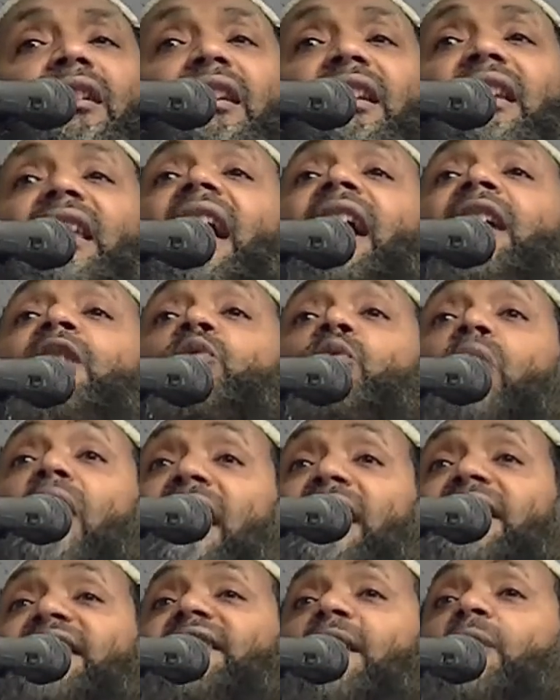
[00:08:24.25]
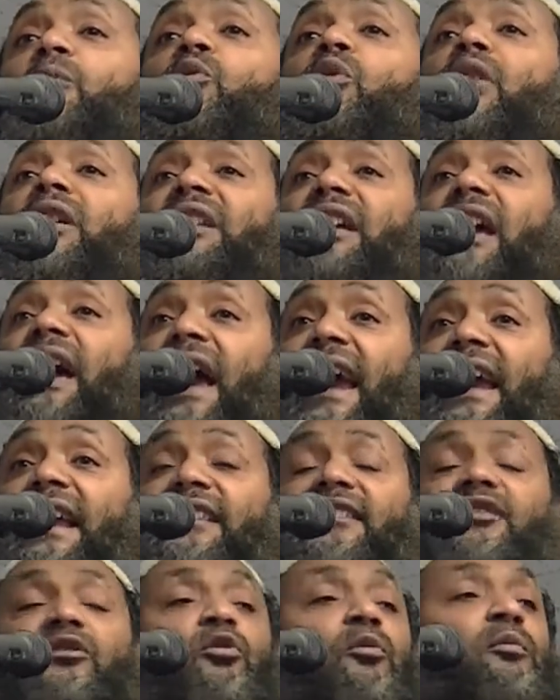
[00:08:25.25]
Likewise, someone
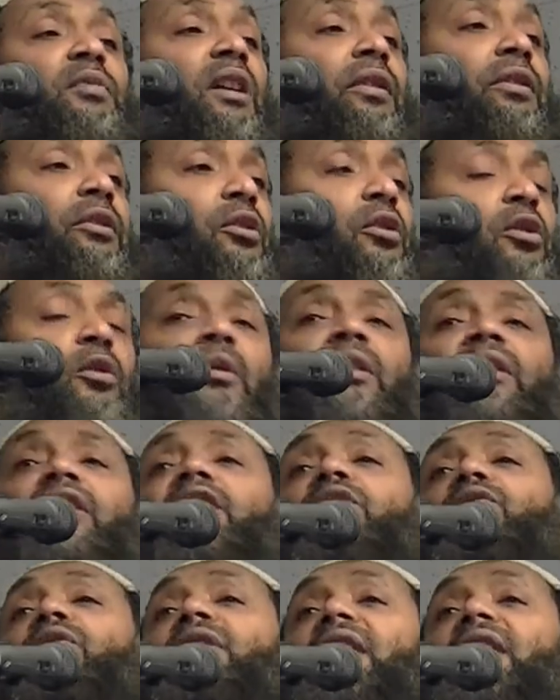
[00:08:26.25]
hates to be thrown into